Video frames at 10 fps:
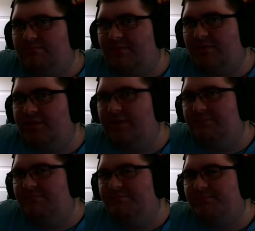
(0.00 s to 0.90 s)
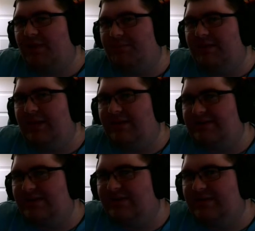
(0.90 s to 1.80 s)
I mean, like I
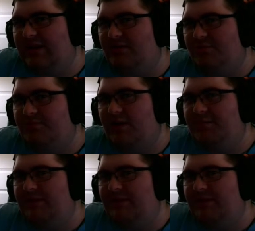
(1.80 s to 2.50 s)
said, the title will probably be a